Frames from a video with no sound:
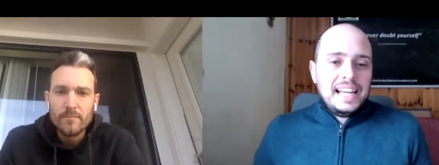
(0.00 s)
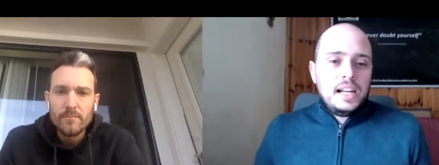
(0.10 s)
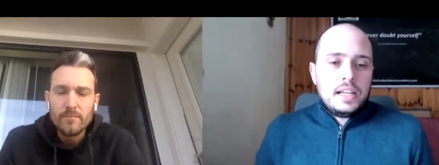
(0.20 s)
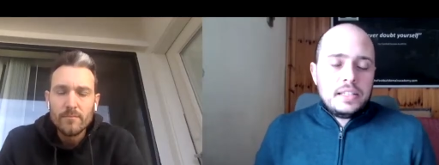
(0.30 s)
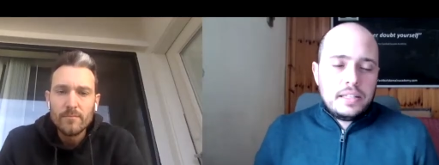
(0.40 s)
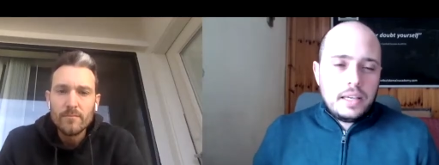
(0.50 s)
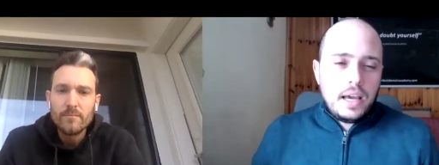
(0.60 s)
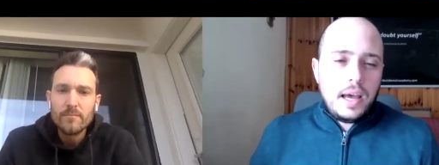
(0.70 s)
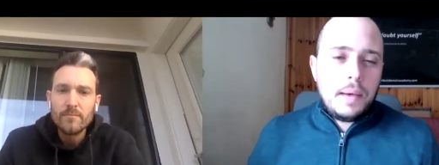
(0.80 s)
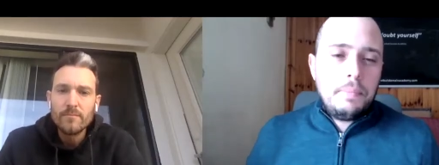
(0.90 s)
Speaker 1: tell us
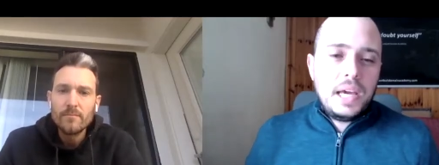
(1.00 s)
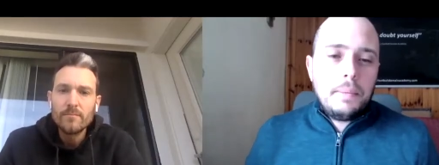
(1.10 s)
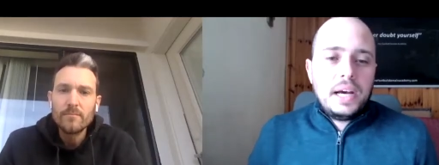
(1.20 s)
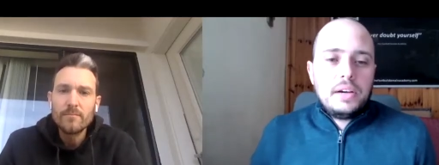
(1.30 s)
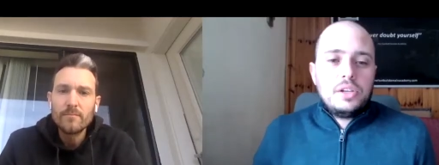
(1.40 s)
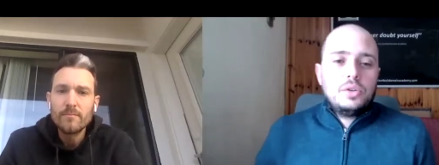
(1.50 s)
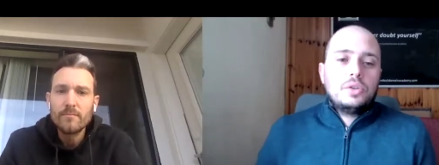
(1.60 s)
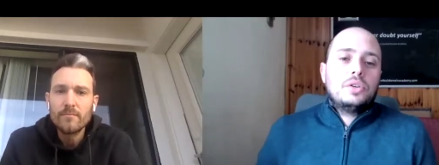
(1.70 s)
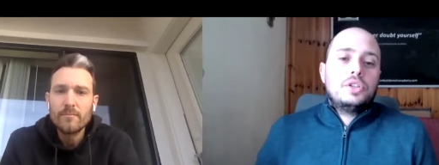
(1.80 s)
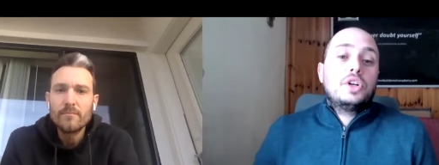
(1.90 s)
a bit about
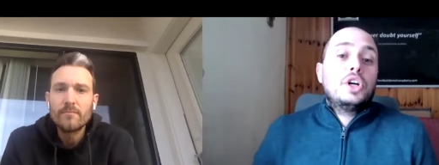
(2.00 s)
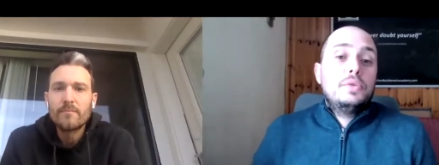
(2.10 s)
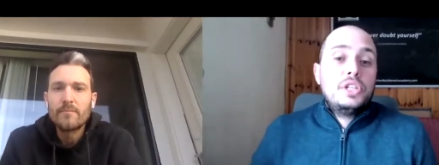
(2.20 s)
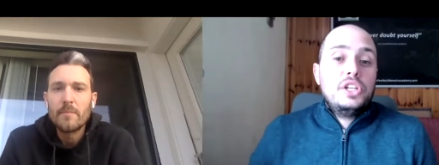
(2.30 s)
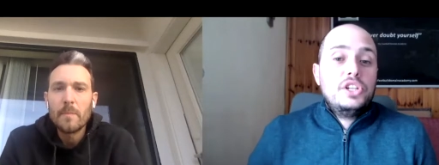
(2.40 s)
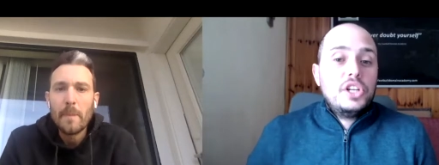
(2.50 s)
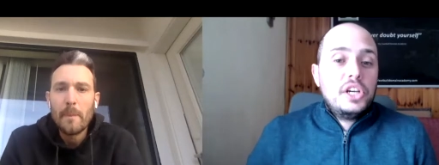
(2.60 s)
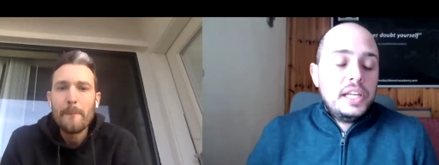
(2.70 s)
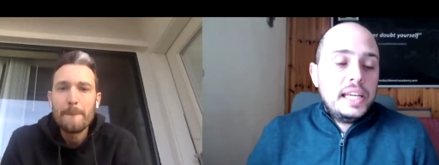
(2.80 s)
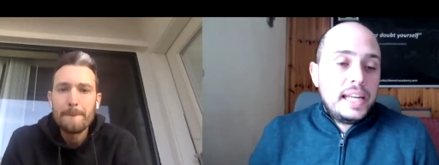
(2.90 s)
your your coaching
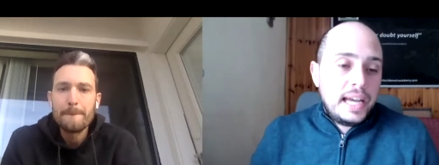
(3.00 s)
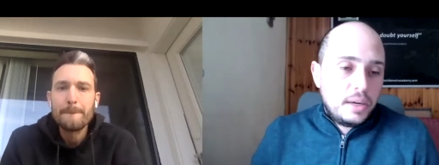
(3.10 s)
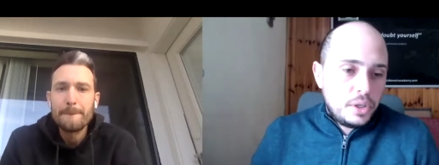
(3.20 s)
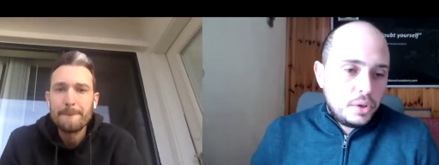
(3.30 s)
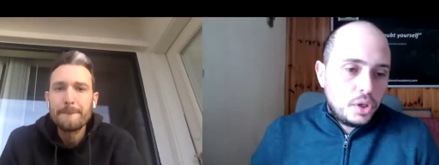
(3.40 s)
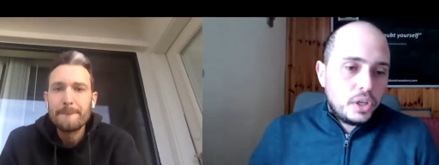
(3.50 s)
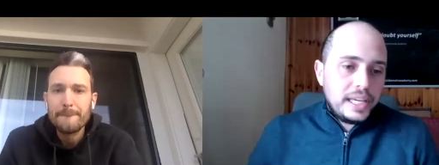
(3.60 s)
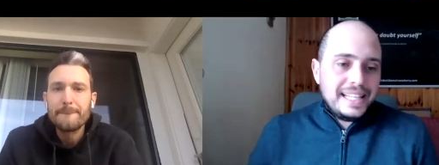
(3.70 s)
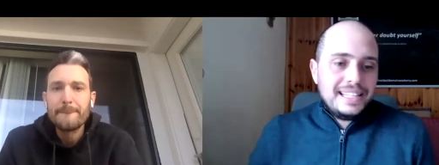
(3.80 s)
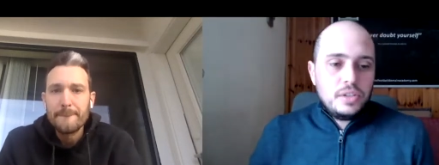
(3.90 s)
journey and how you
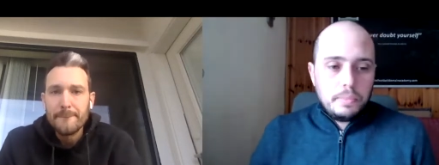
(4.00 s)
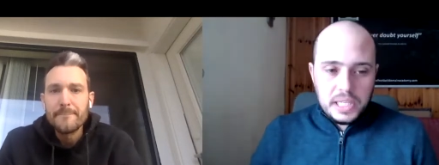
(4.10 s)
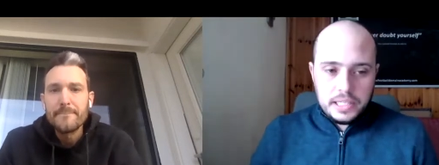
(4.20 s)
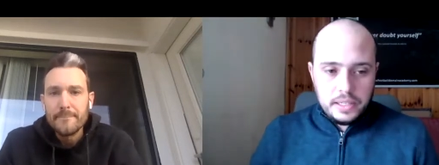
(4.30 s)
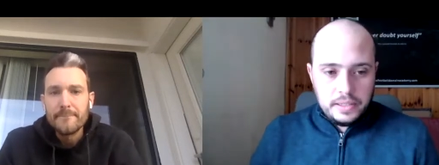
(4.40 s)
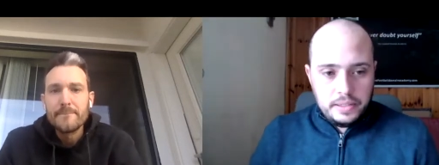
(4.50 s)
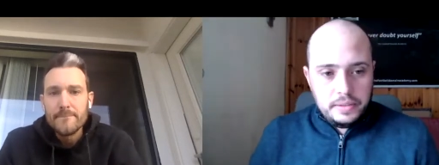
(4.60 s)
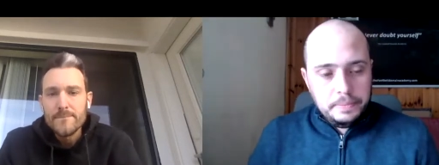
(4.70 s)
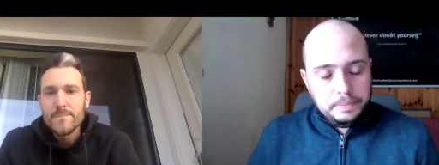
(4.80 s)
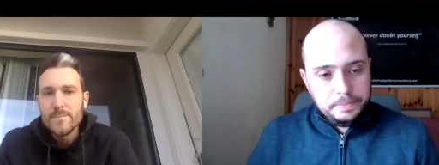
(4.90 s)
got into
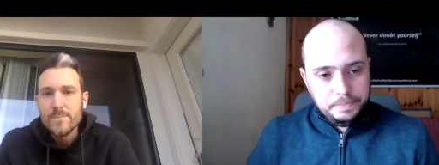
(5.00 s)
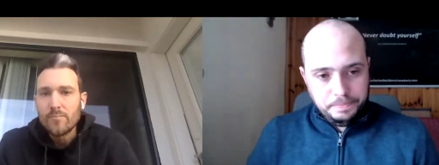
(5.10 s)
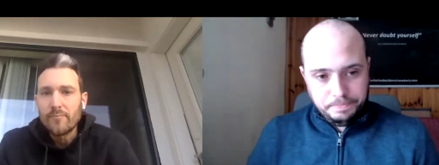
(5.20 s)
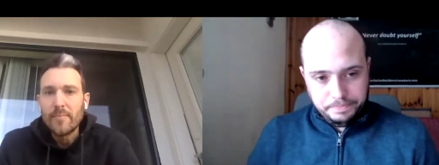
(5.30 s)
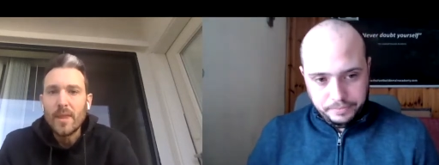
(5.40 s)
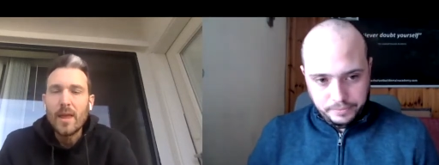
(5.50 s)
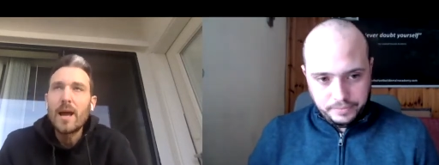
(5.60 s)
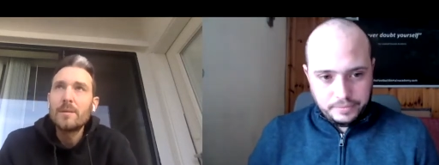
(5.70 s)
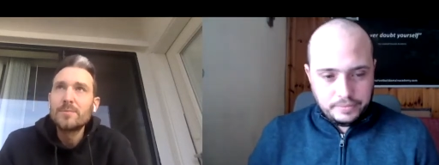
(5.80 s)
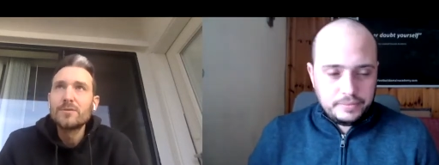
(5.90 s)
business.
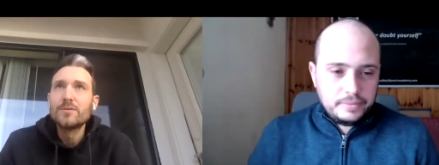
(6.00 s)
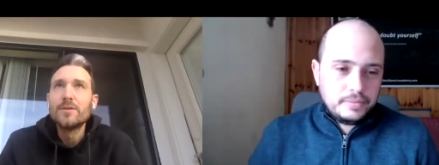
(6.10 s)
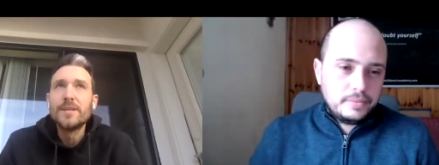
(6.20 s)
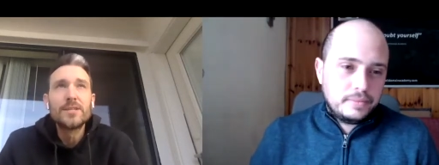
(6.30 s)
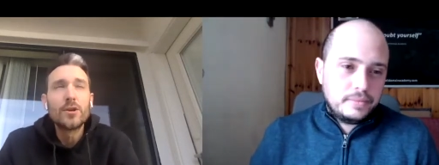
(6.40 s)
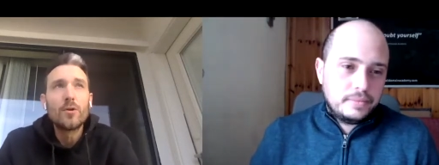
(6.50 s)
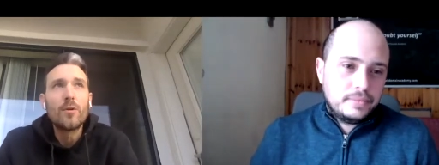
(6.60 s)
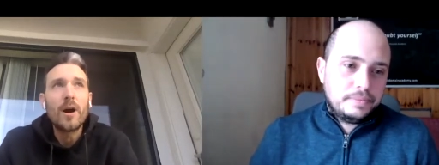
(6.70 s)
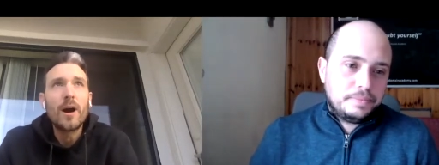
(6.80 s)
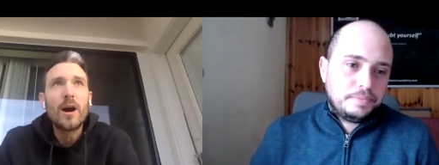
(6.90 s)
Speaker 2: Absolutely.
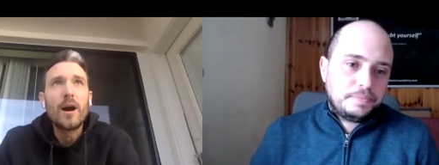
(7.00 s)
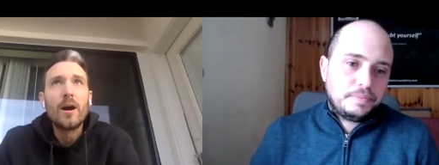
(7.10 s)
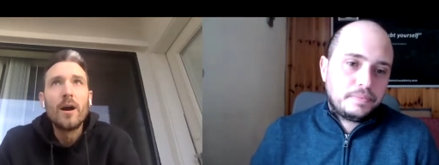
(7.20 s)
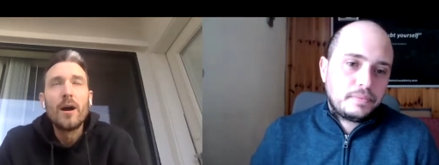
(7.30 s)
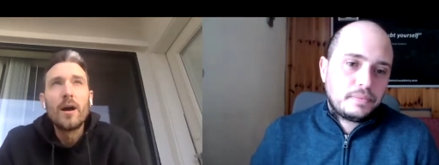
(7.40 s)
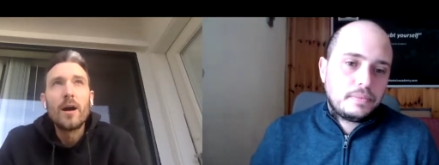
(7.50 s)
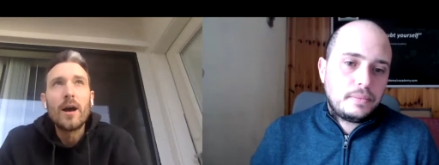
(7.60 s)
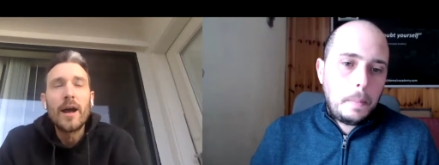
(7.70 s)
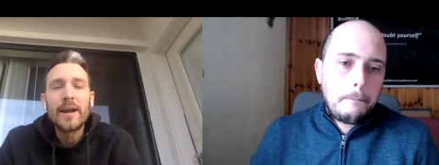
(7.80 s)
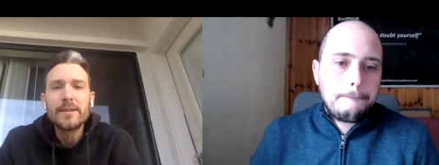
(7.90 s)
So uh,
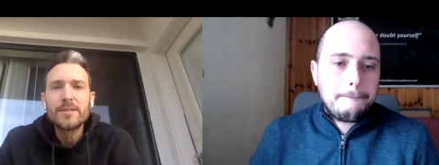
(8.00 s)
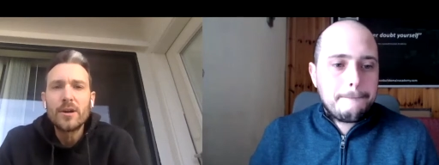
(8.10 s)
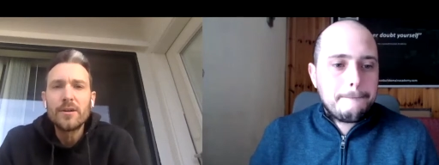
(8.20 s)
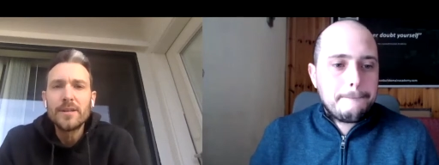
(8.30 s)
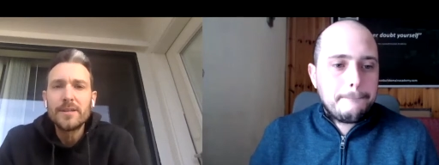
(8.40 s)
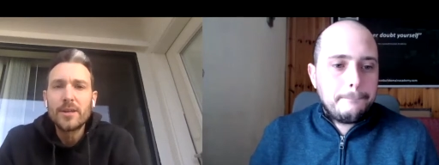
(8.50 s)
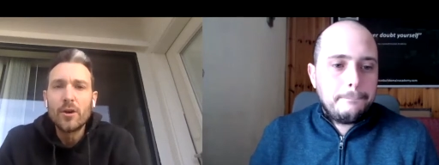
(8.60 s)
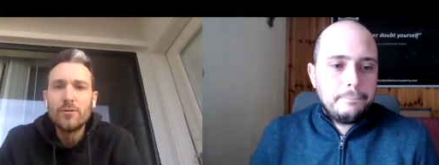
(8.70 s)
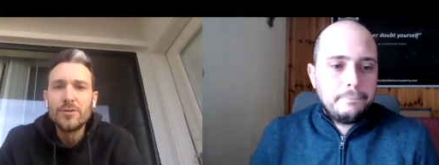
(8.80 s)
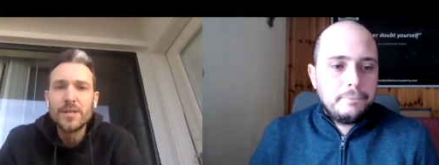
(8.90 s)
I got started into
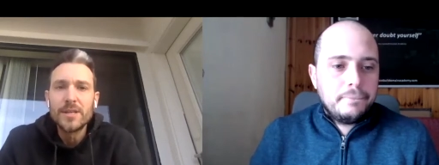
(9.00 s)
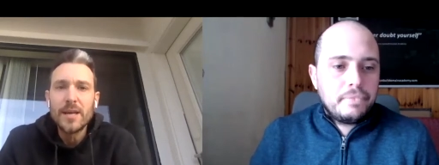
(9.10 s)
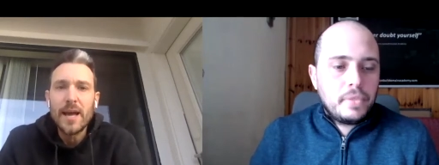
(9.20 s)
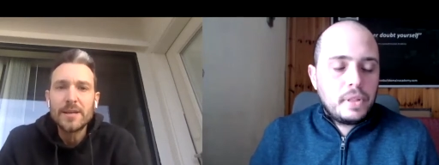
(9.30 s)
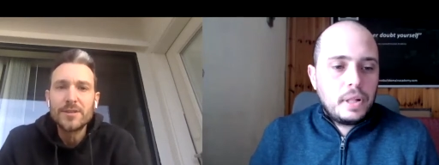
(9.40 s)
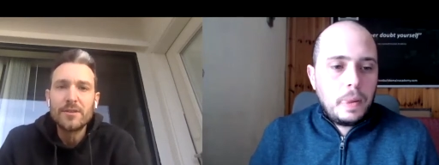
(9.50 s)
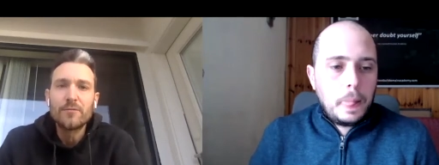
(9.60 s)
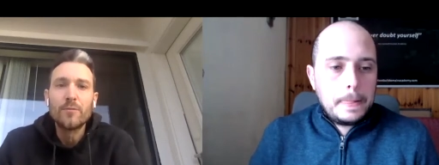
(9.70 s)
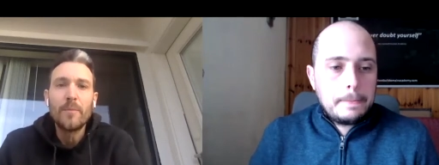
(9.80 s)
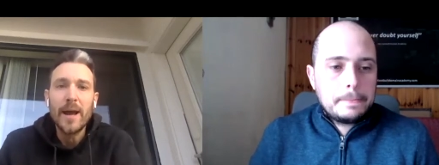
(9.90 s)
coaching actually
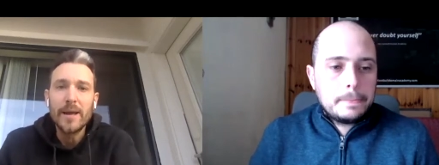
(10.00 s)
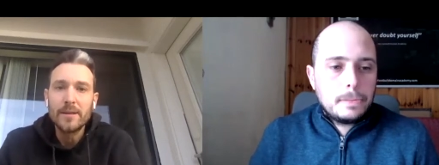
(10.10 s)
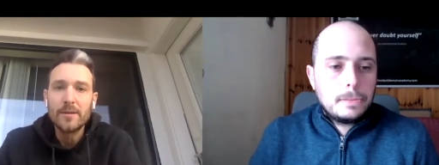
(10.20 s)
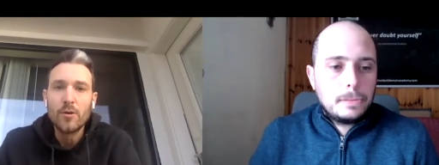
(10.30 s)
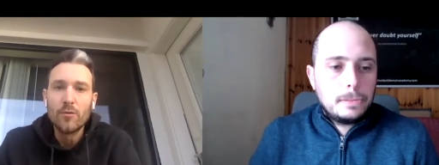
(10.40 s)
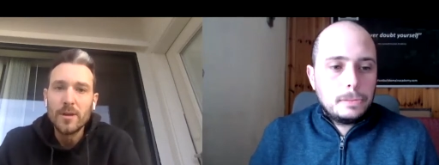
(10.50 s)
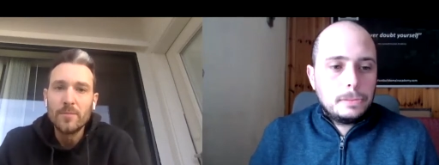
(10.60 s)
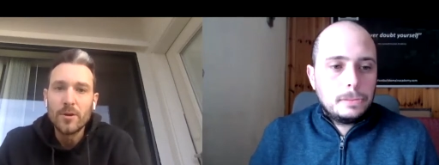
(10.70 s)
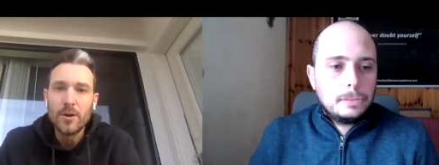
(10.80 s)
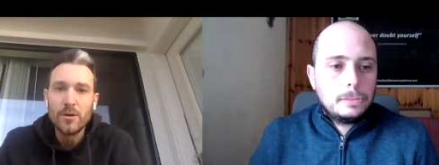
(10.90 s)
through my
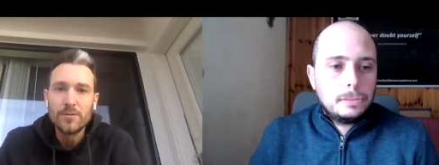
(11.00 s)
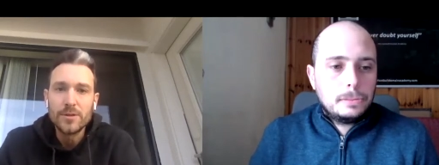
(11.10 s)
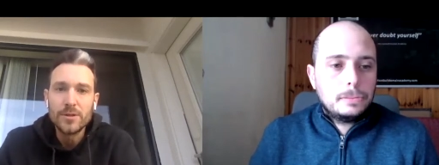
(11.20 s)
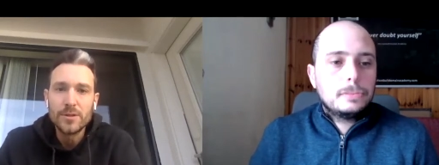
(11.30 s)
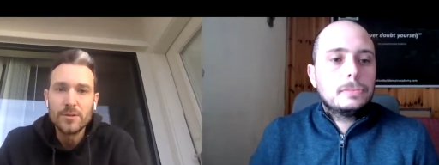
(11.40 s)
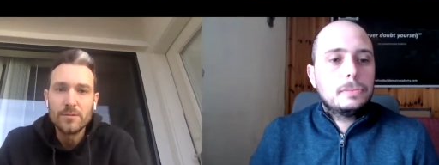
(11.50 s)
goalkeeper coach,